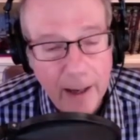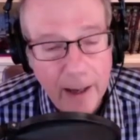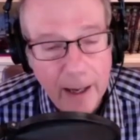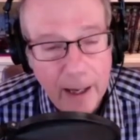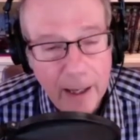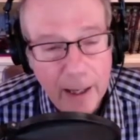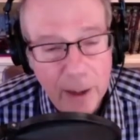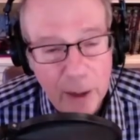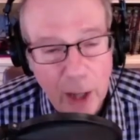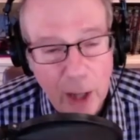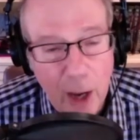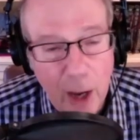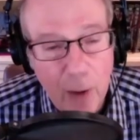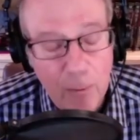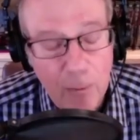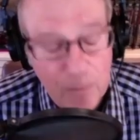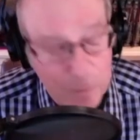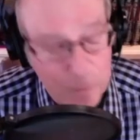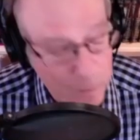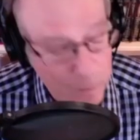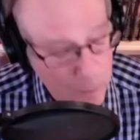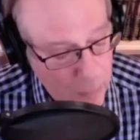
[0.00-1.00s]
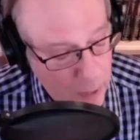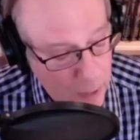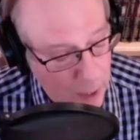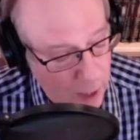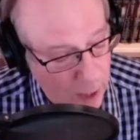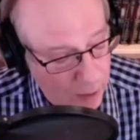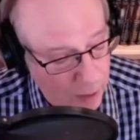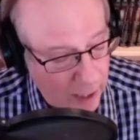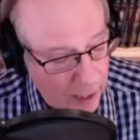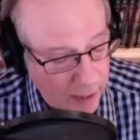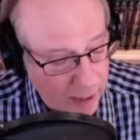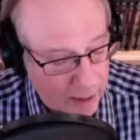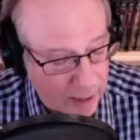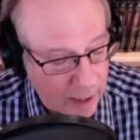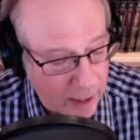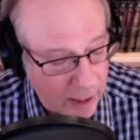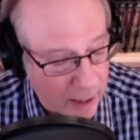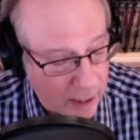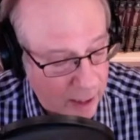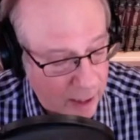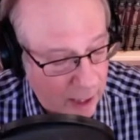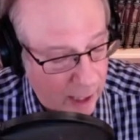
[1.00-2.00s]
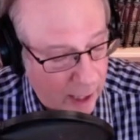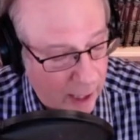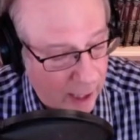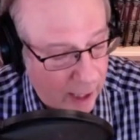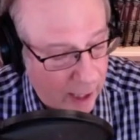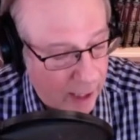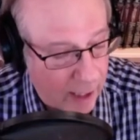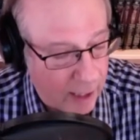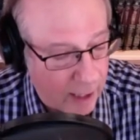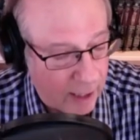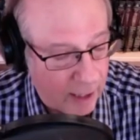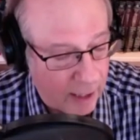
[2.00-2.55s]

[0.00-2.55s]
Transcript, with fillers: So they did a,